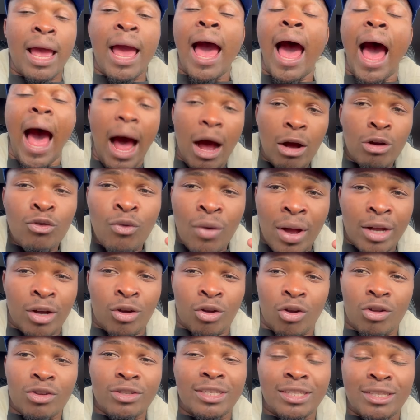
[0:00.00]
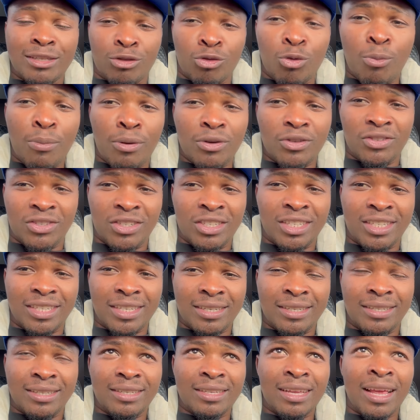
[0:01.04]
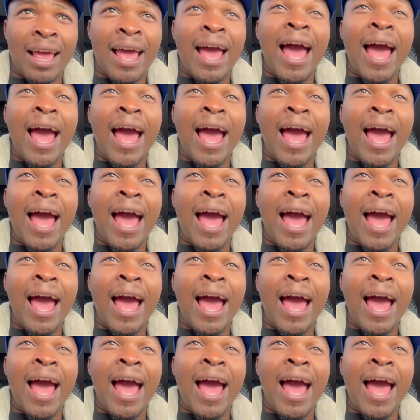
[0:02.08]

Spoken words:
How do I close 2 positions?